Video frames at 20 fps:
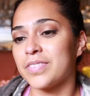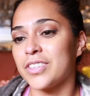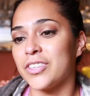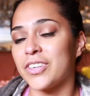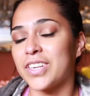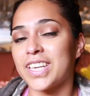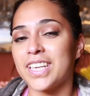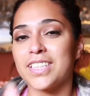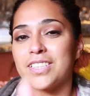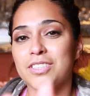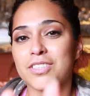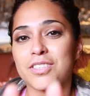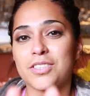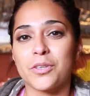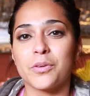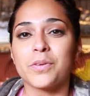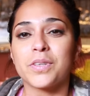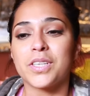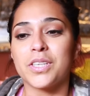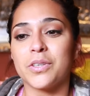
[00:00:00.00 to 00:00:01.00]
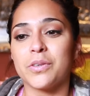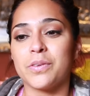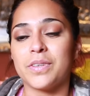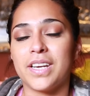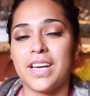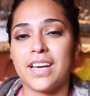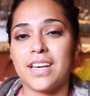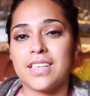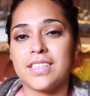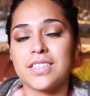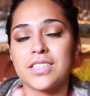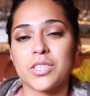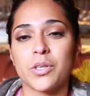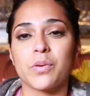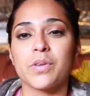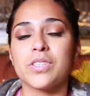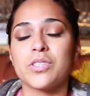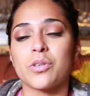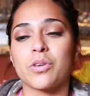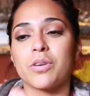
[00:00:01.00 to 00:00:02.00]
your kids are so cute. Ellie's
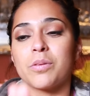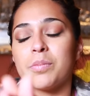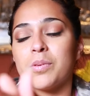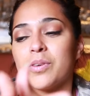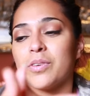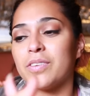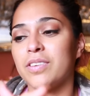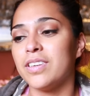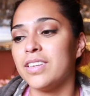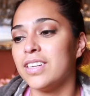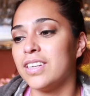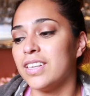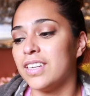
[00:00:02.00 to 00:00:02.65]
so adorable.